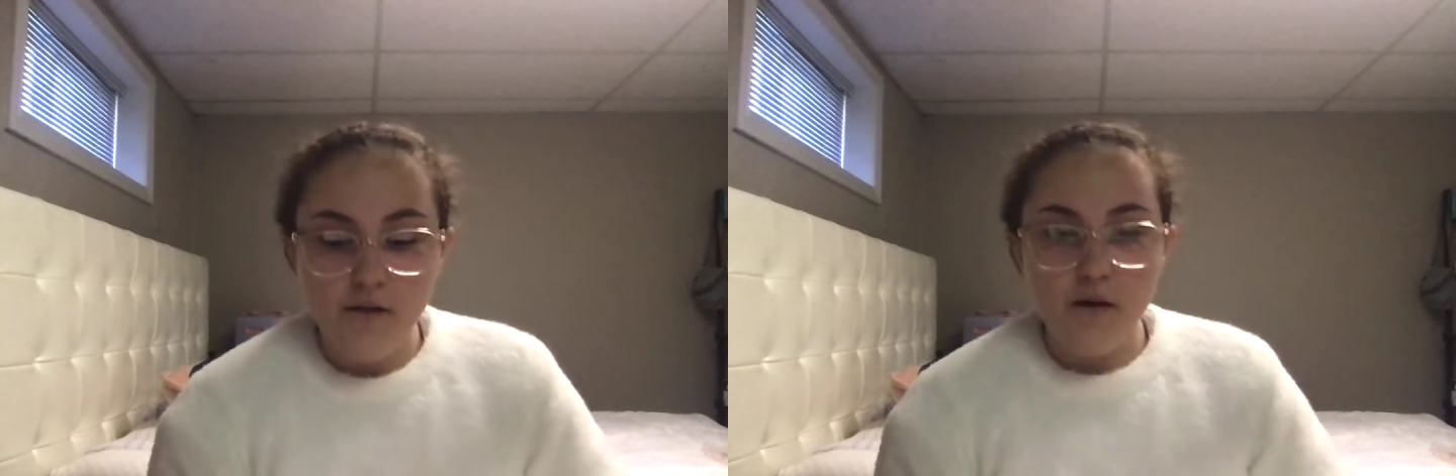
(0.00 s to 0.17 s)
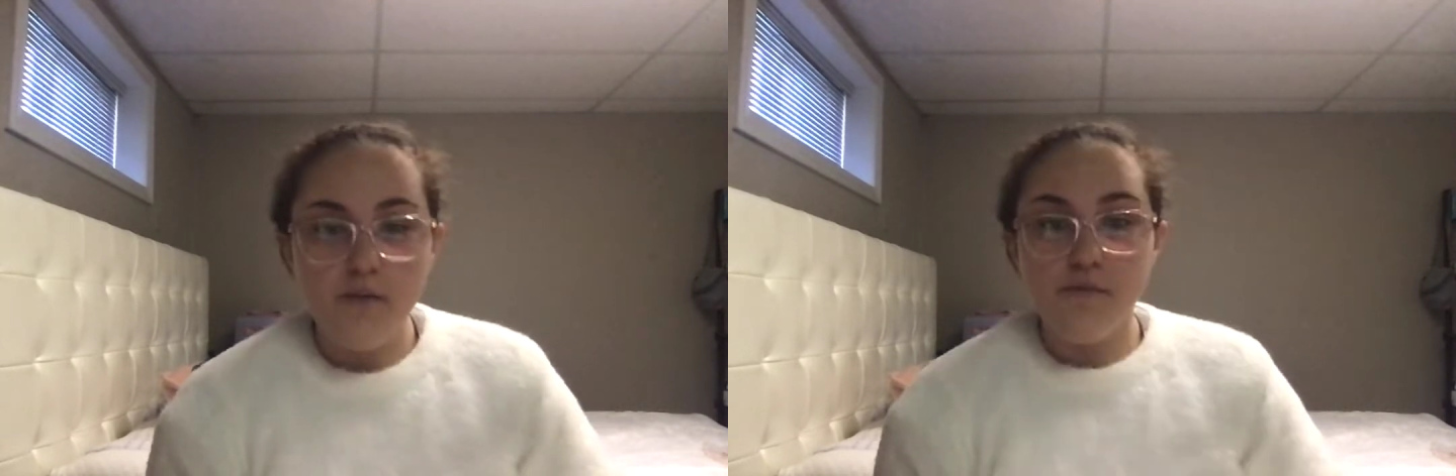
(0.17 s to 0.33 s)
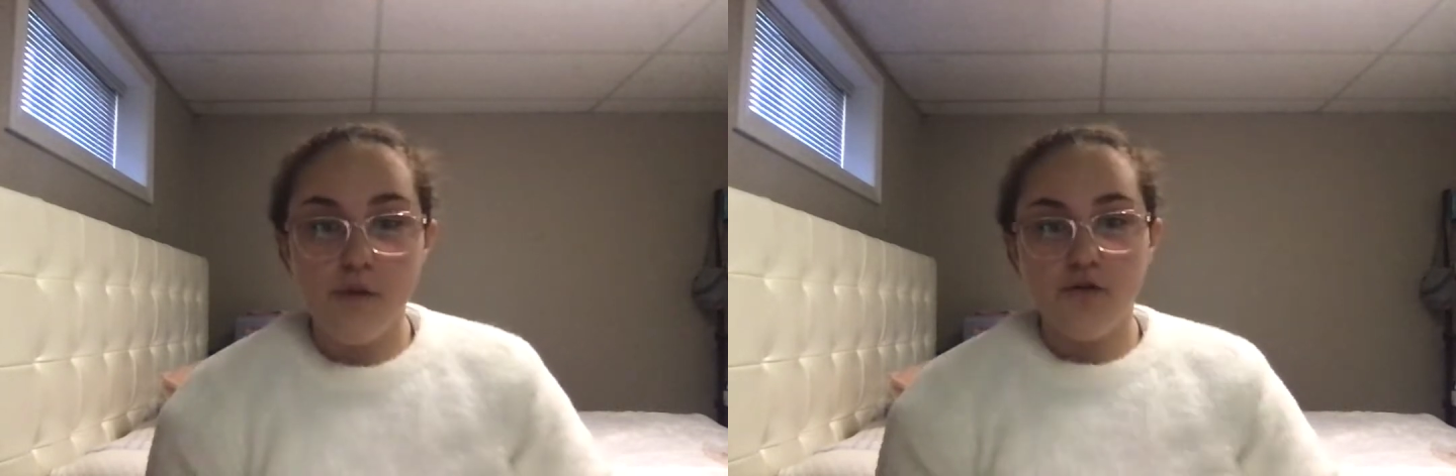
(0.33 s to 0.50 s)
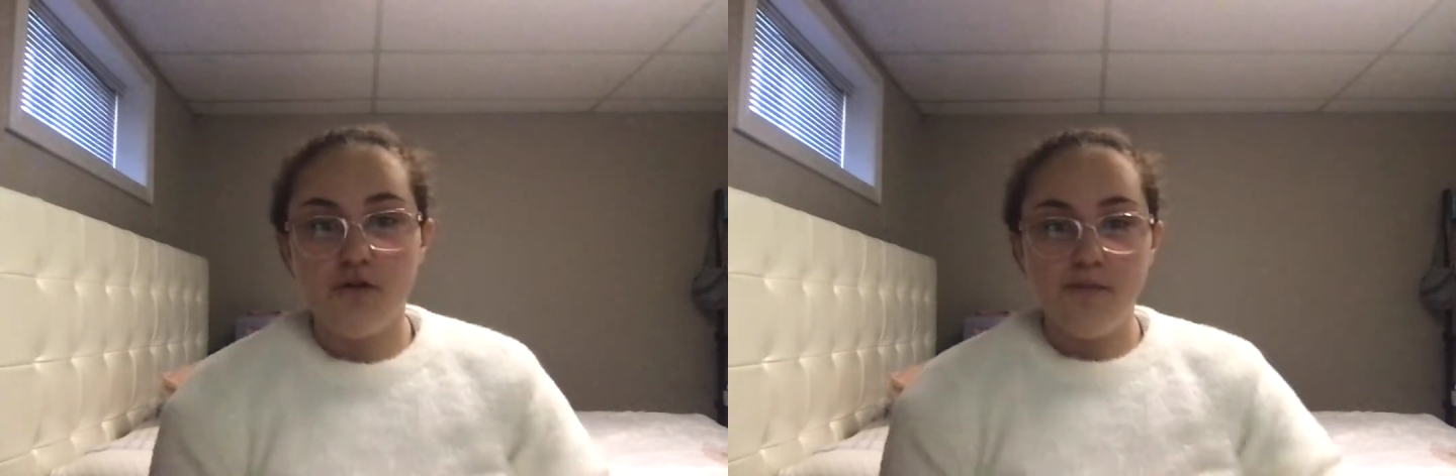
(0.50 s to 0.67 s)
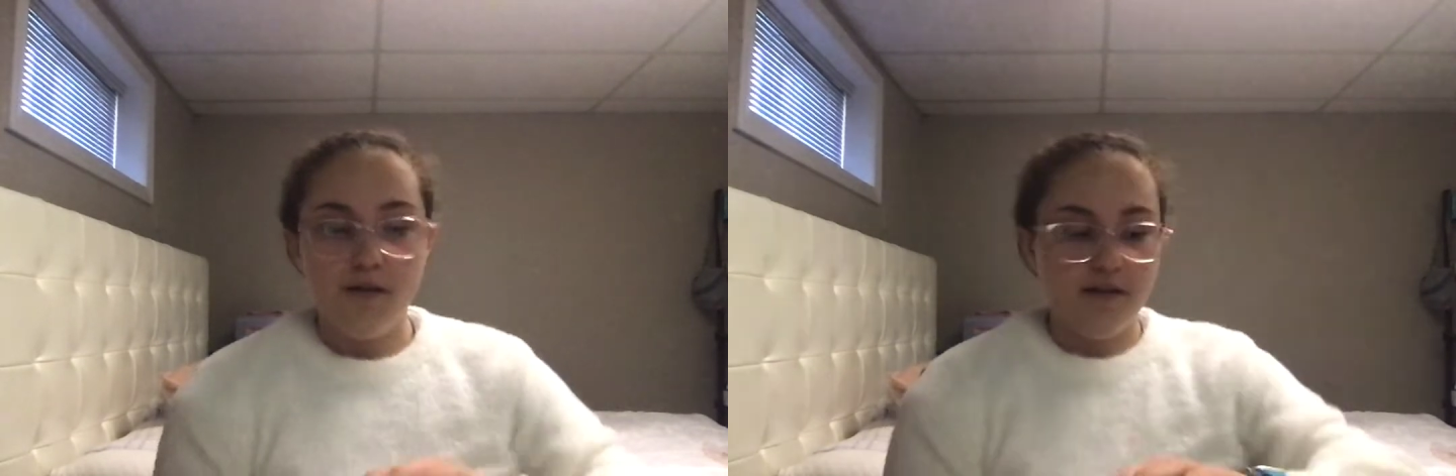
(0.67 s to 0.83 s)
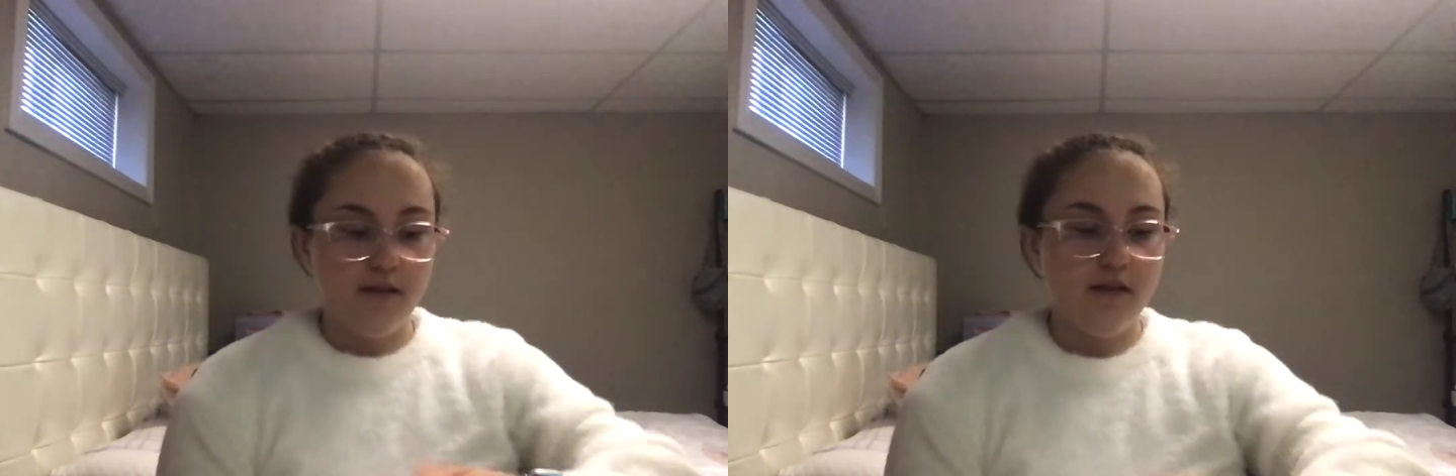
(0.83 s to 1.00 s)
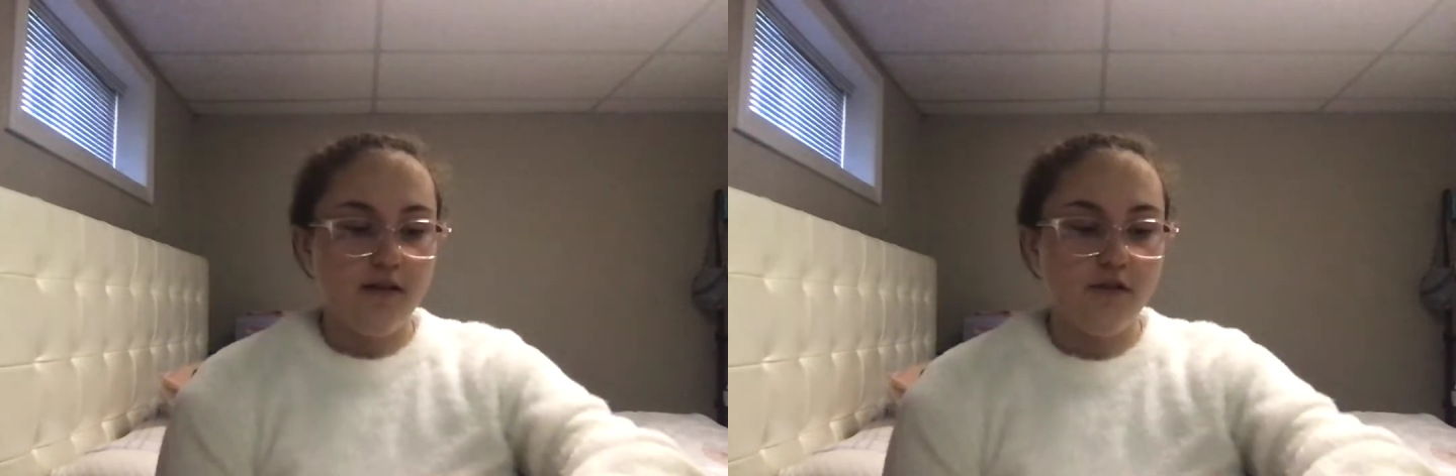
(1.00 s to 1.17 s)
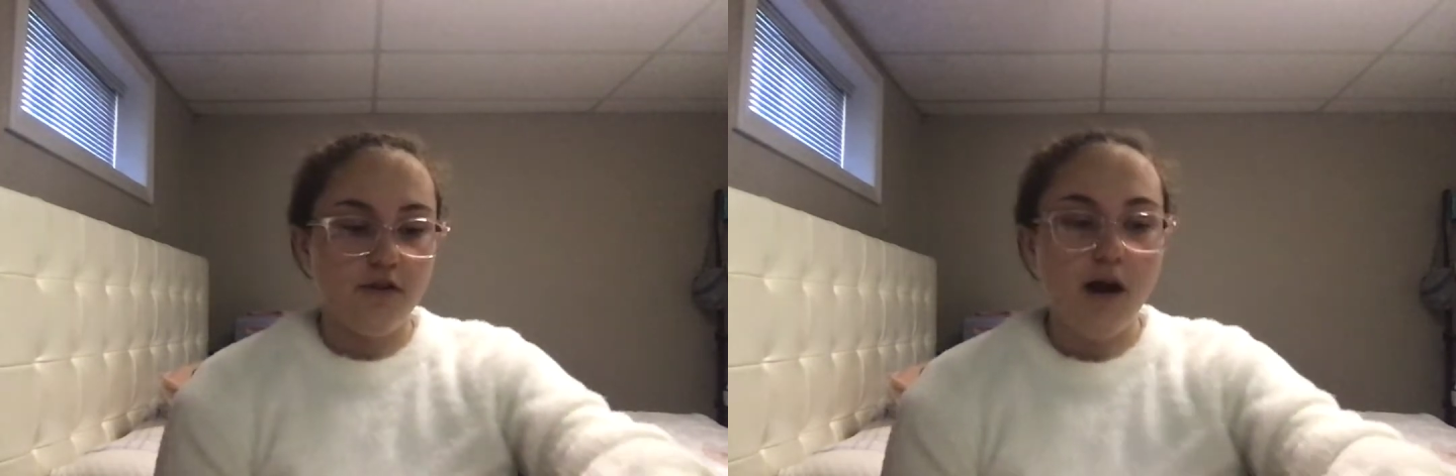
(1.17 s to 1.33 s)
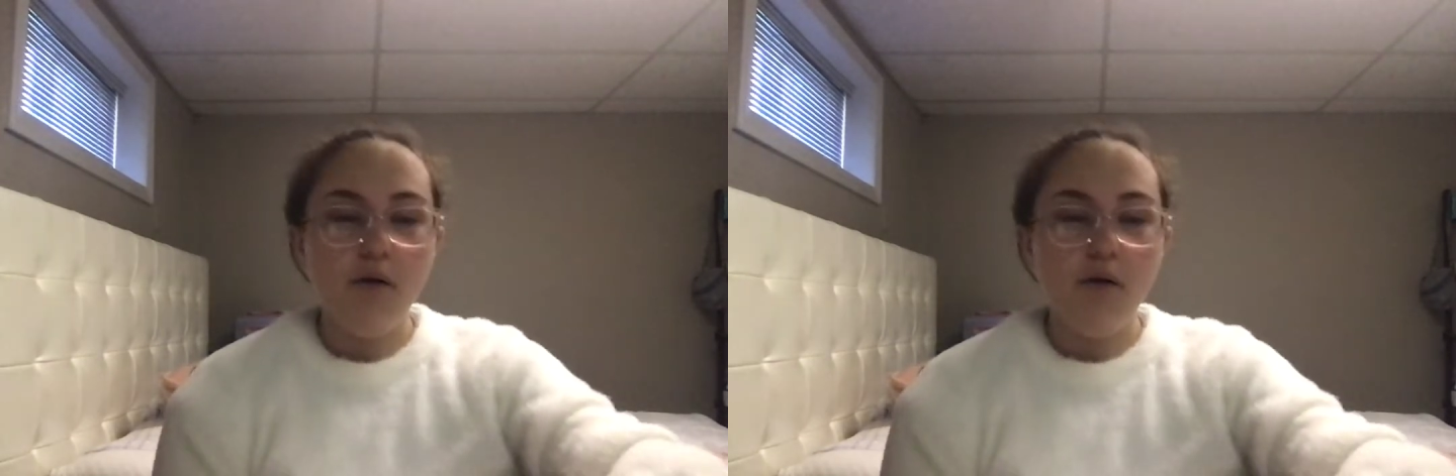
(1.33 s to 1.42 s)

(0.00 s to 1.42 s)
Most businesses are now